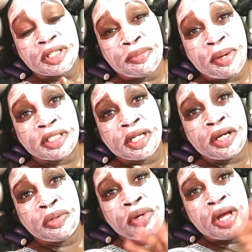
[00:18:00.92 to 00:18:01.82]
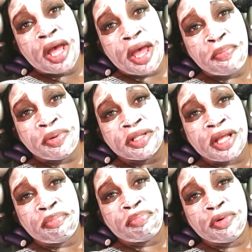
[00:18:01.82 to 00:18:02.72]
to my channel and put
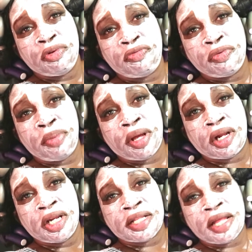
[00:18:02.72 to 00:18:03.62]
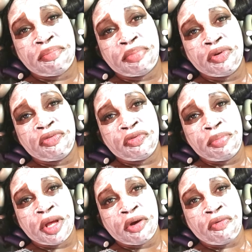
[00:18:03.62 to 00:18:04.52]
that beautiful bell click that beautiful
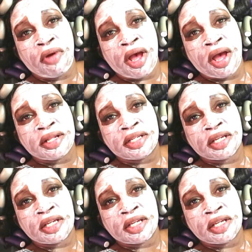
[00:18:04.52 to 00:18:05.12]
bell right